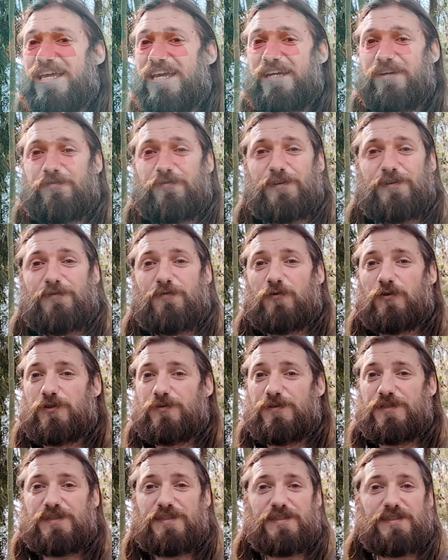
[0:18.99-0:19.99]
negative
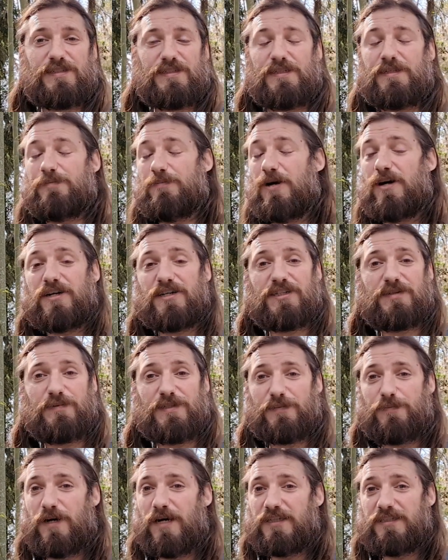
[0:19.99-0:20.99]
reinforcements, the
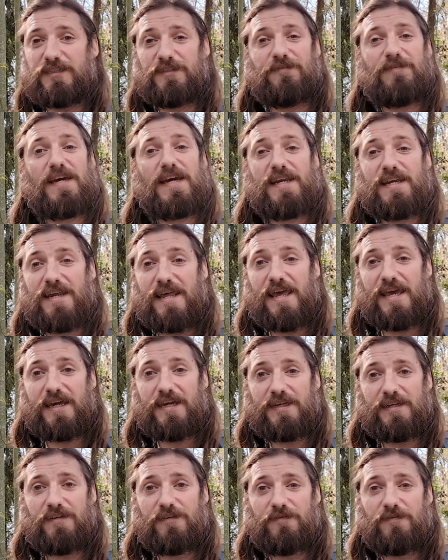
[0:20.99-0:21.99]
punishments, positive and
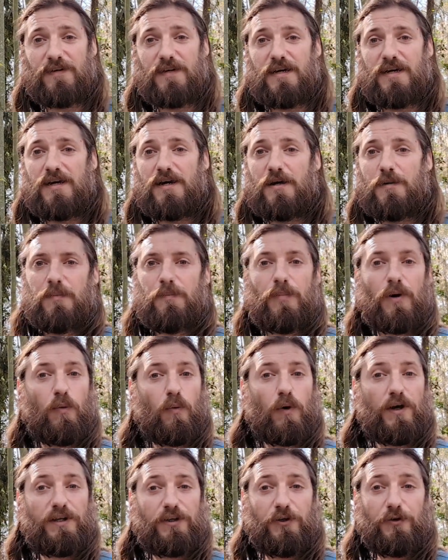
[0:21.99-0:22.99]
negative. But
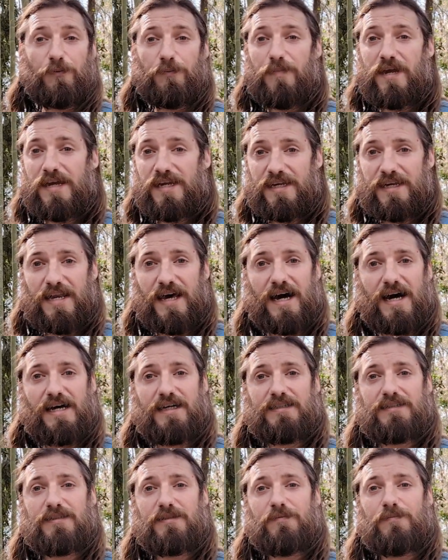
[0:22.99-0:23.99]
what you may
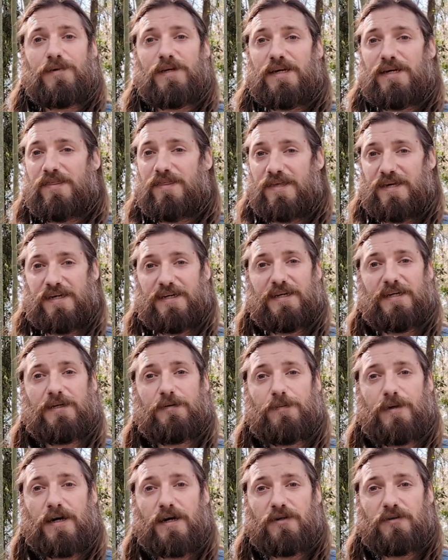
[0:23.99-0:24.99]
not be thinking
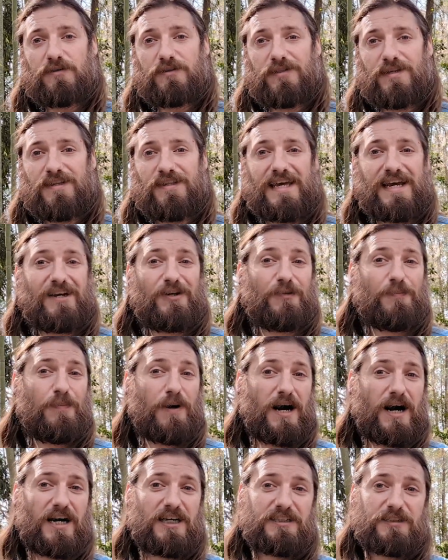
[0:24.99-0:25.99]
about that could
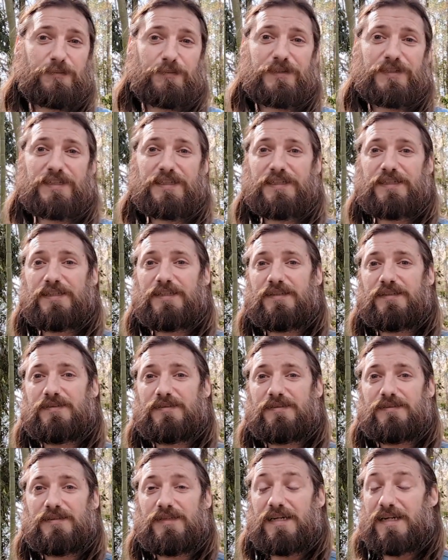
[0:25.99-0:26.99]
possibly
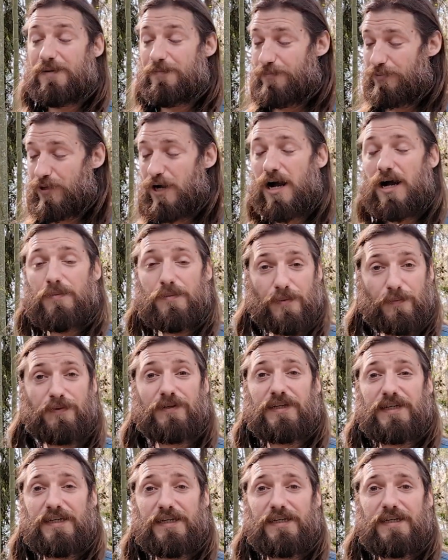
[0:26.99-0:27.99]
and
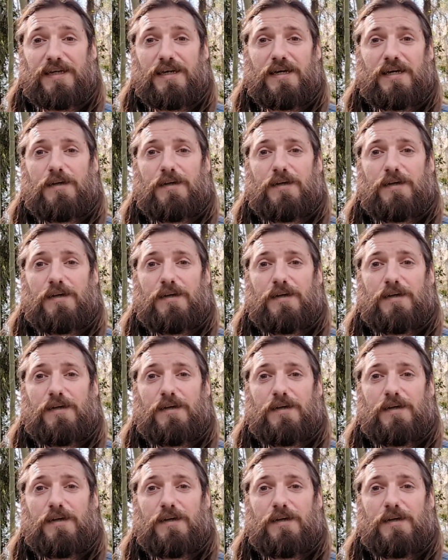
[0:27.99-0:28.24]
probably